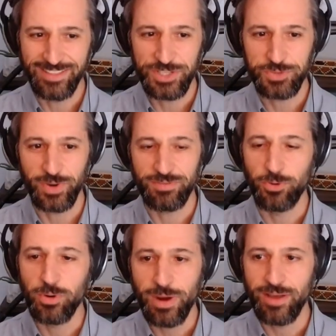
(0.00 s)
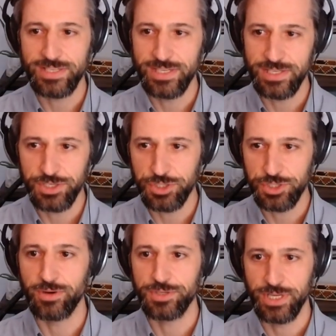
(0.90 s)
I think that's right. Foreign policy decision
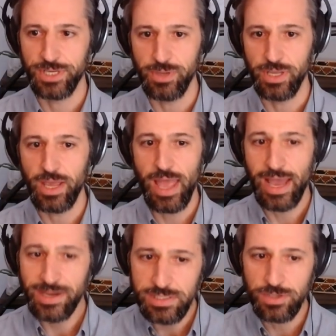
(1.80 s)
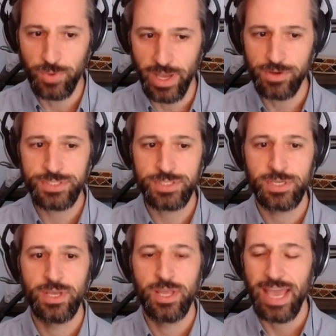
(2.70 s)
makers tend to be excellent writers
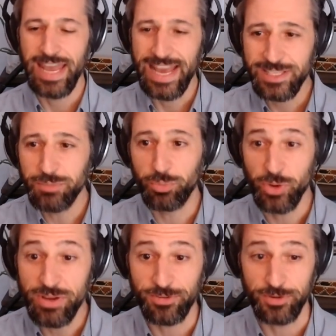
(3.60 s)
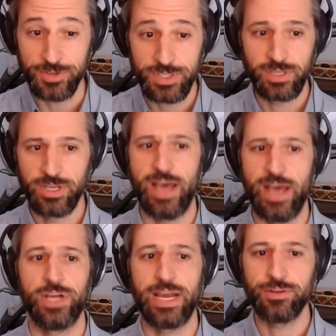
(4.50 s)
and excellent briefers.
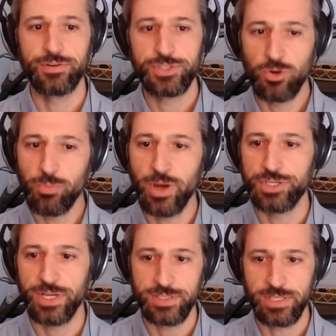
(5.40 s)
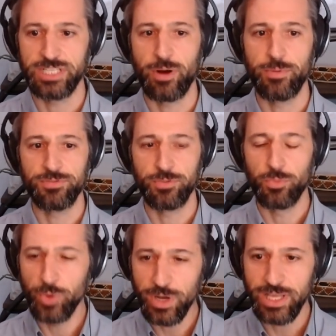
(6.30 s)
Gosh, I learned so much at the State Department
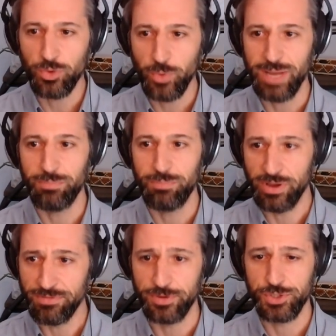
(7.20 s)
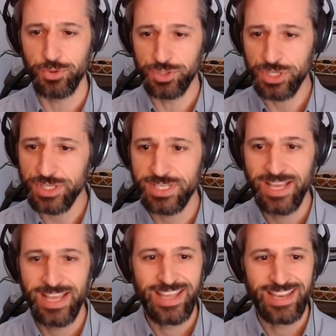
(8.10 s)
from really great briefers who
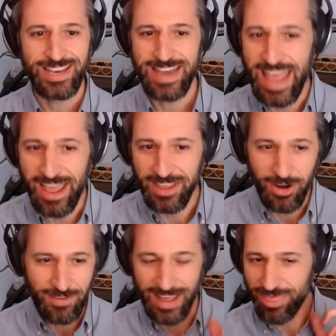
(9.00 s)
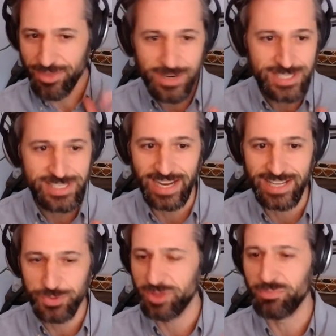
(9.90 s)
just, you know, I've got 30
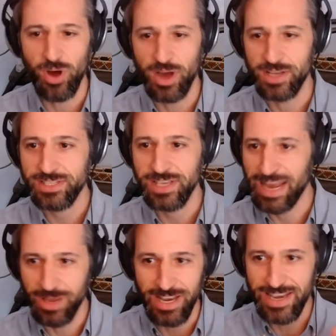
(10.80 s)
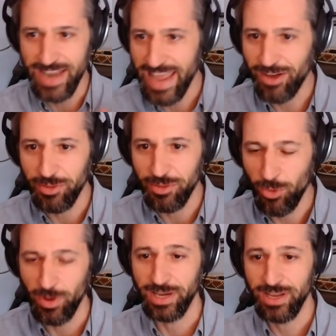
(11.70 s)
seconds with the boss and I'm going to nail the
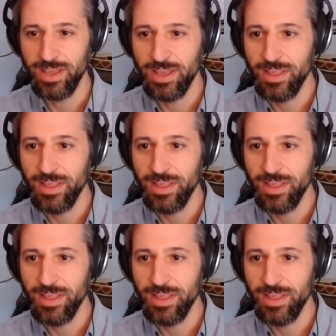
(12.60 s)
point.